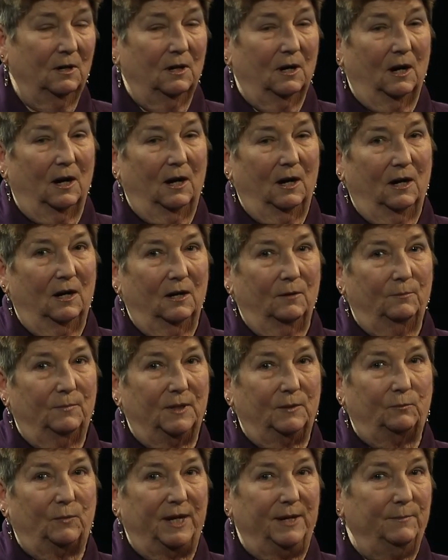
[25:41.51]

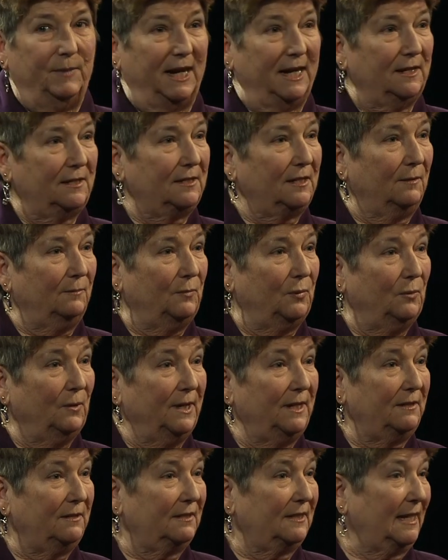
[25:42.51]
but we may at some
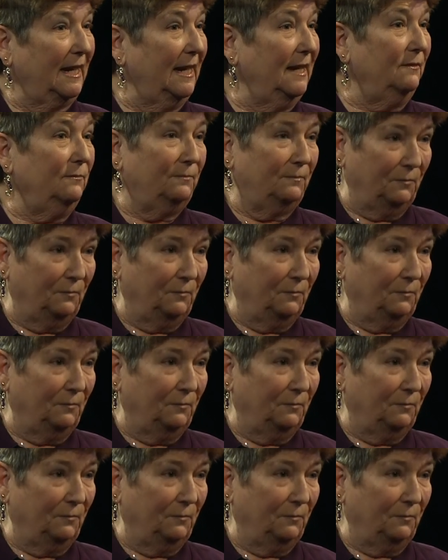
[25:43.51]
point say